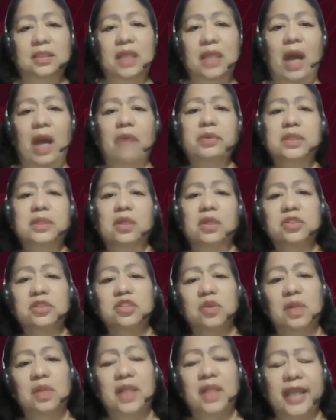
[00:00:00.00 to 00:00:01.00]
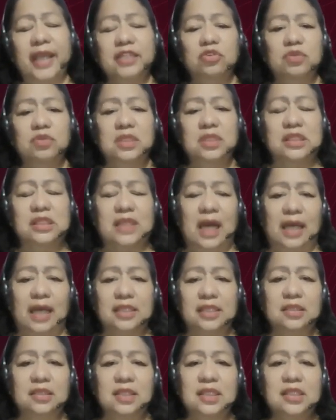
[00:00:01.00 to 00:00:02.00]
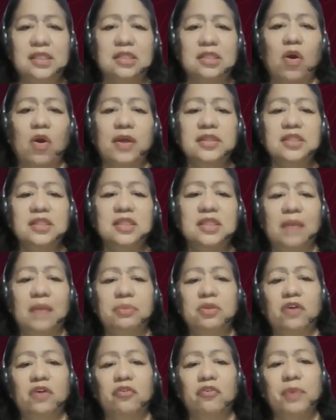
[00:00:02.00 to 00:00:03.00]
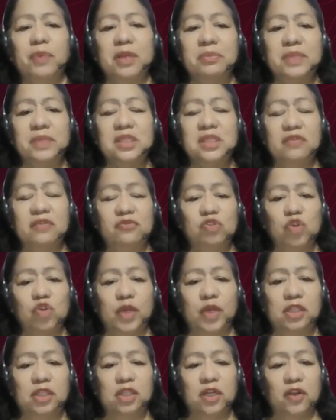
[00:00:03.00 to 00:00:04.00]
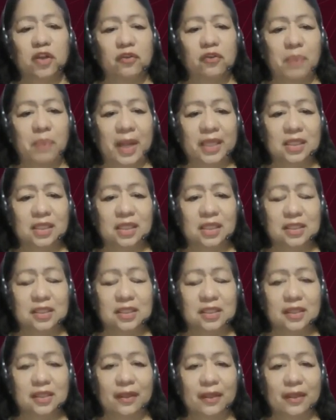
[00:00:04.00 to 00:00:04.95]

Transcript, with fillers: Now, I would also like to discuss this concept of permissive joinder of parties